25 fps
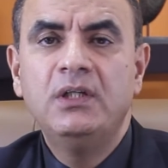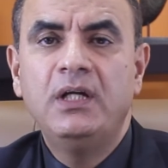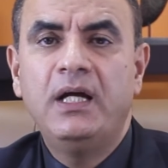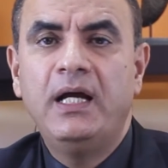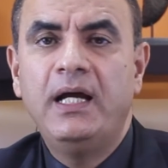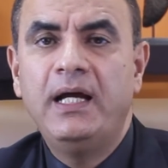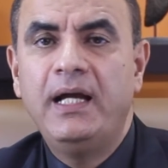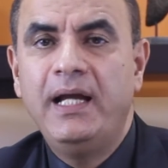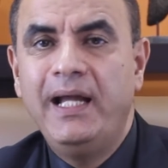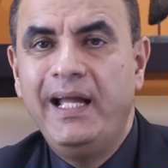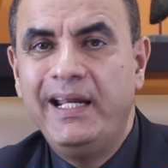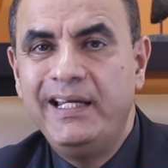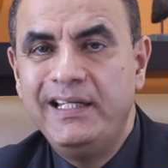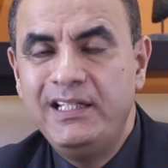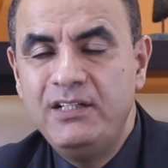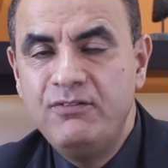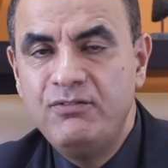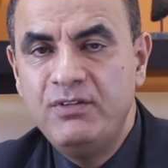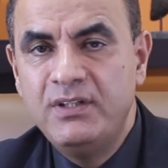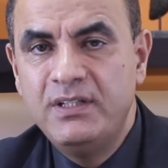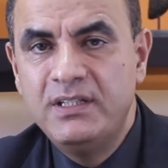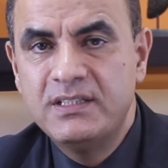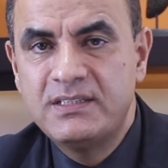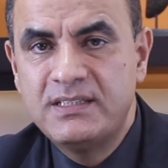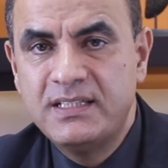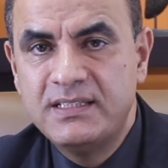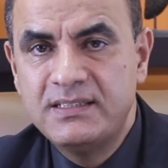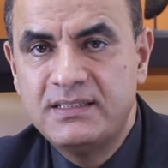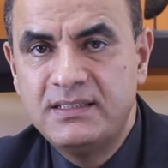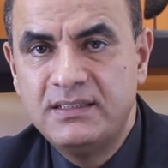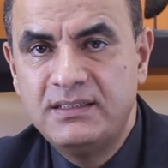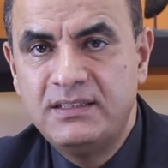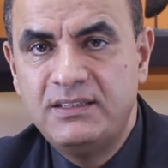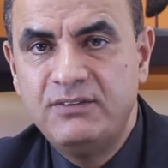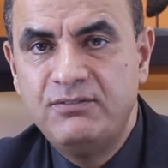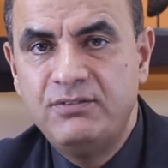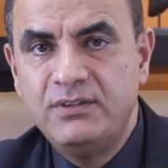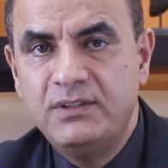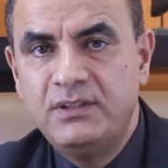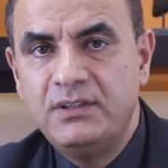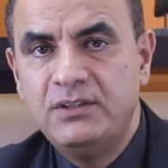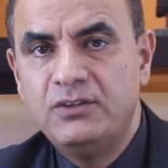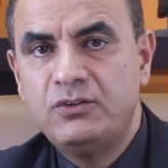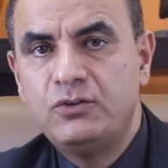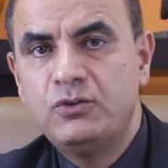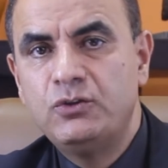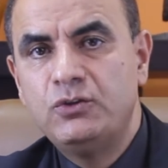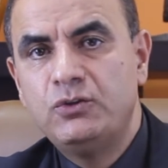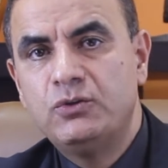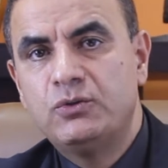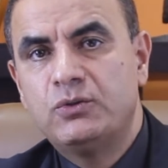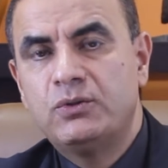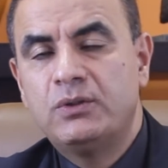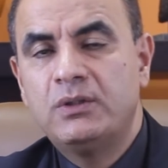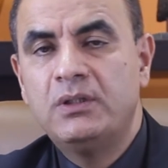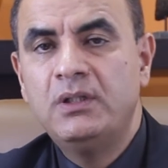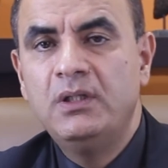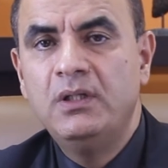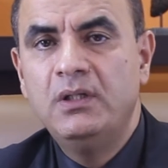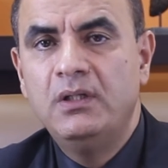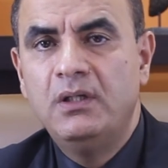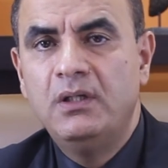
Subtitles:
and even the sensitivity to your